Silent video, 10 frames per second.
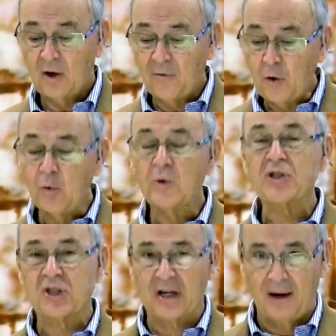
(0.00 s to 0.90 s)
of who
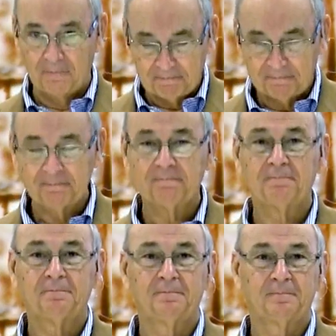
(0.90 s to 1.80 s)
was to come
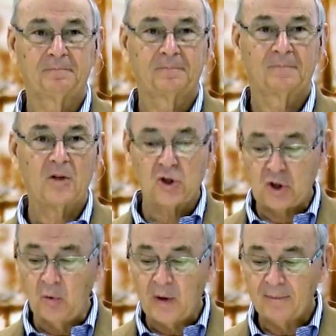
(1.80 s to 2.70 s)

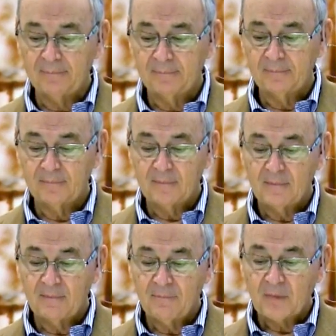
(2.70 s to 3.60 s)
Yeshua.
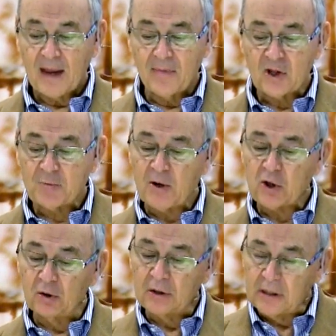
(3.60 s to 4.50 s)
And the
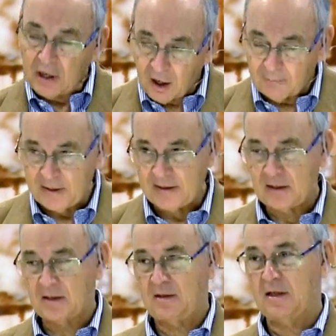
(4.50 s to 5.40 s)
special
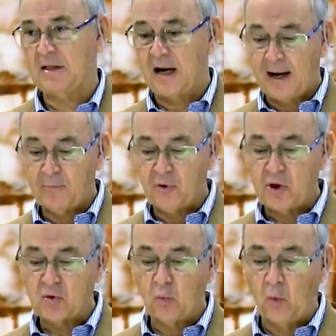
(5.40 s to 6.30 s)
garments that the high
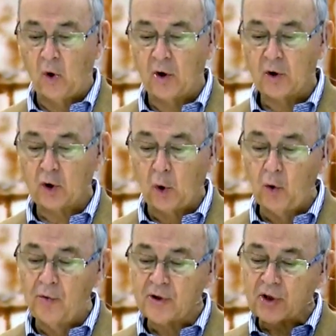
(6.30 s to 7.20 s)
priest wore
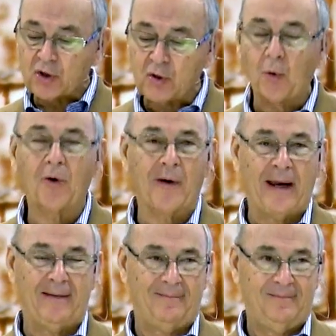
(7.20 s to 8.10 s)
told the
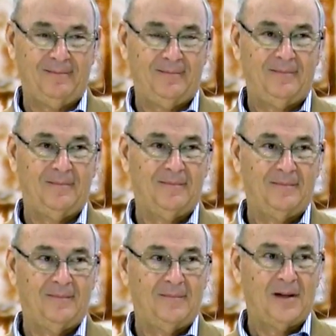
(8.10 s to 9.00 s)
story
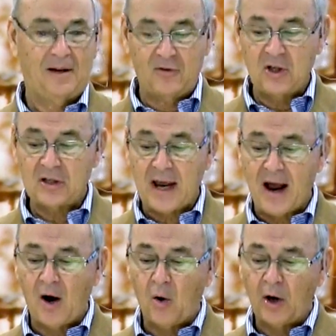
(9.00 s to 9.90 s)
of just
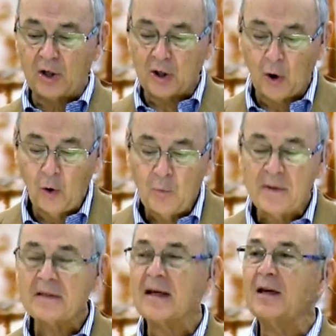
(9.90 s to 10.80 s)
how
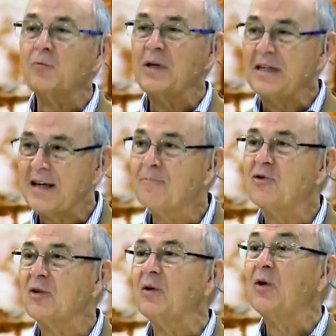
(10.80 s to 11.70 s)
atonement and
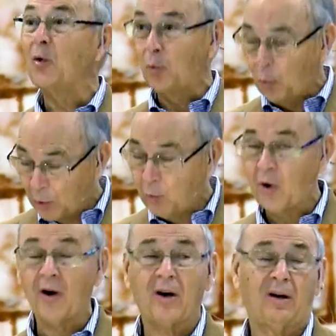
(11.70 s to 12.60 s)
redemption would
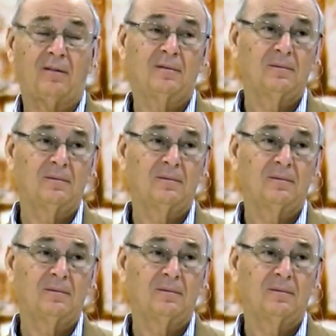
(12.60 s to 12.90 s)
work.